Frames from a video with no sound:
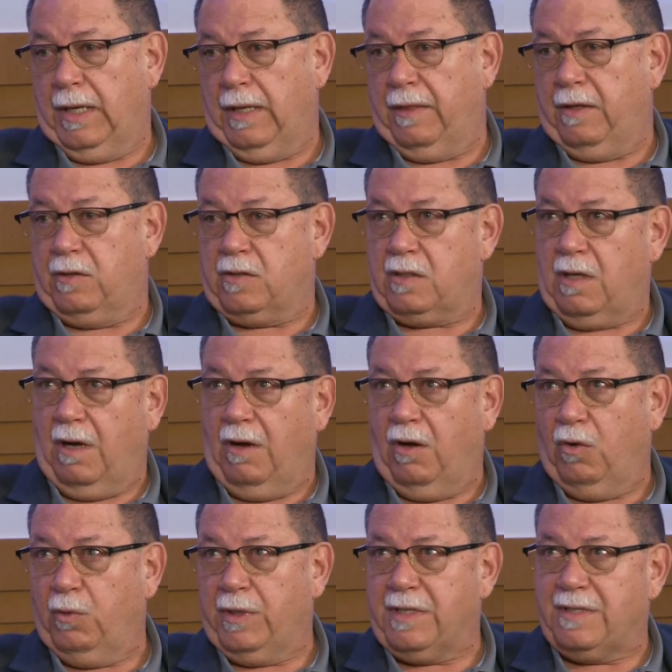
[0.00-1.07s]
there's
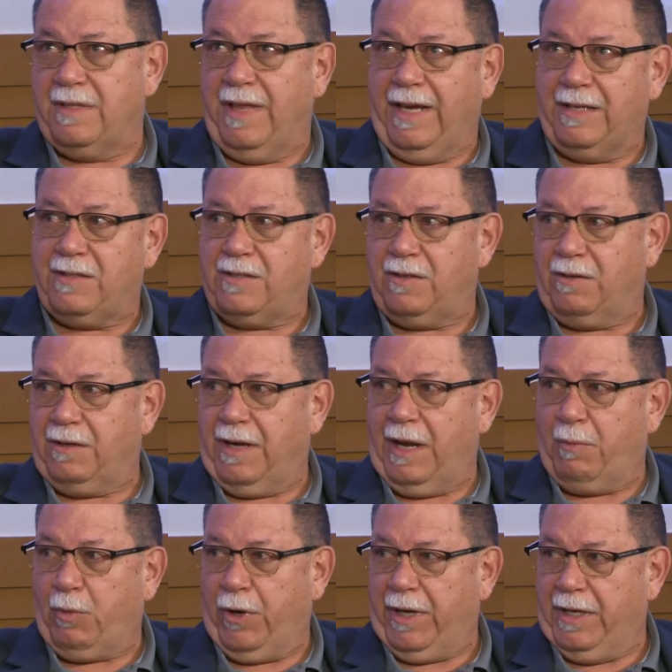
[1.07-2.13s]
always that certain
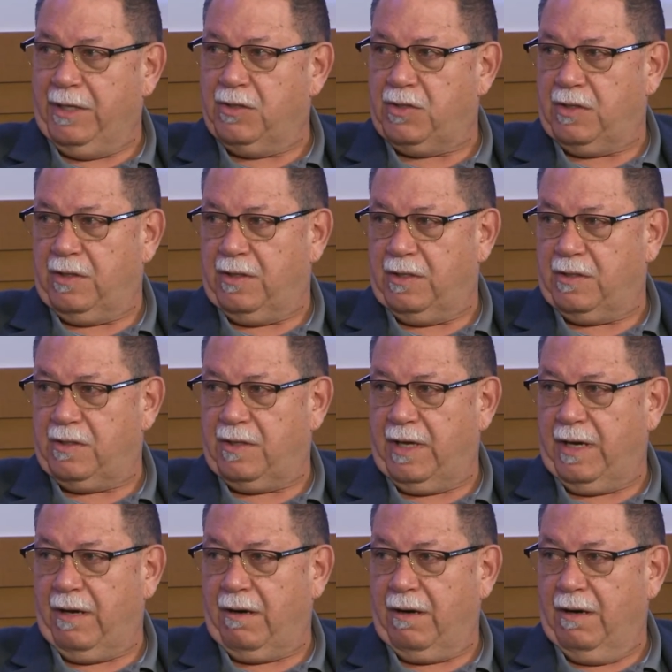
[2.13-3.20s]
apprehension that's
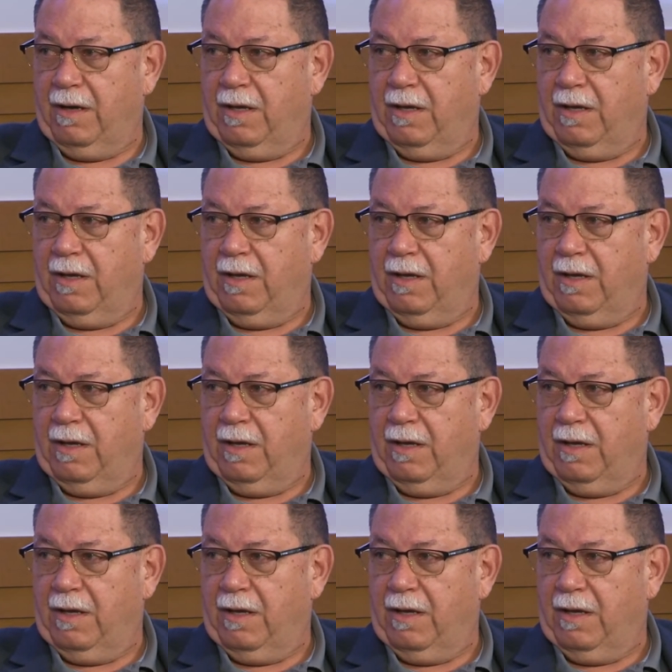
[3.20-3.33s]
there.